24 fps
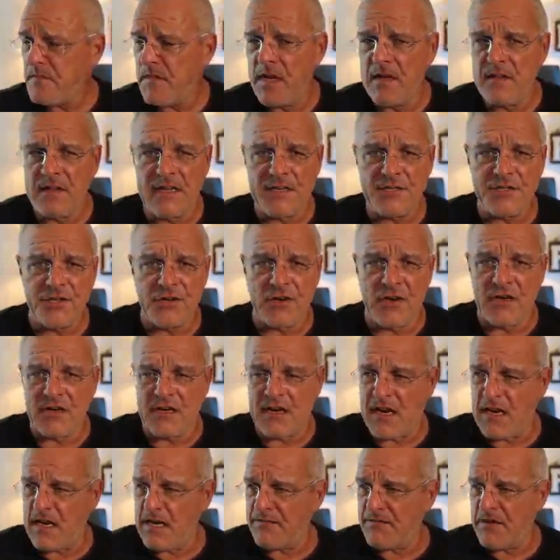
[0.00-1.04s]
unless you're on
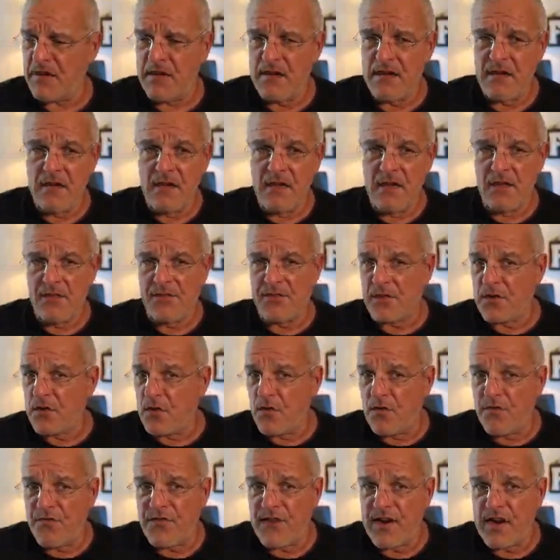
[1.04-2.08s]
kind of a
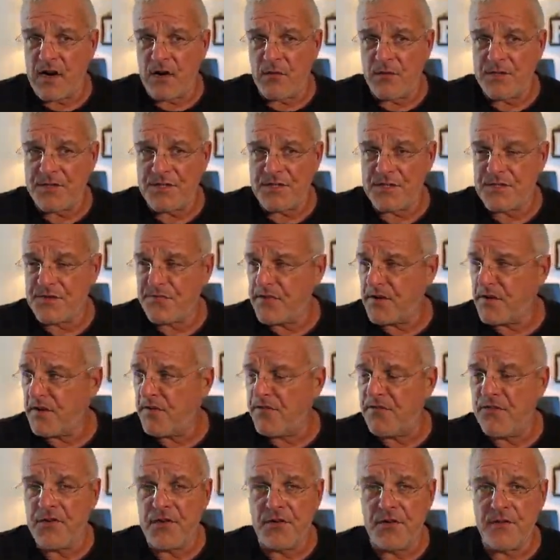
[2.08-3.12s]
thoroughfare, which is very
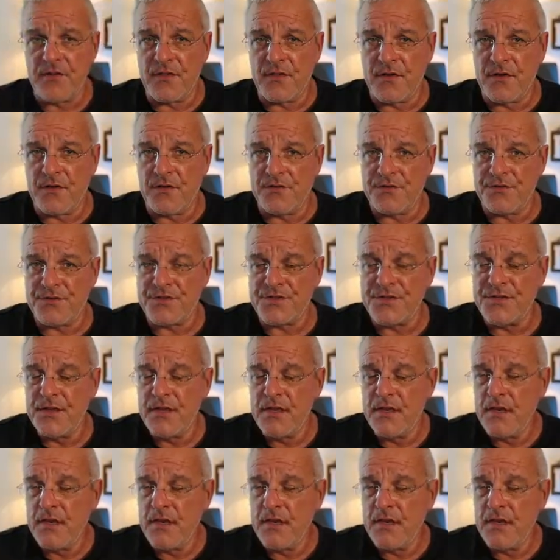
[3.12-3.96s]
few of those.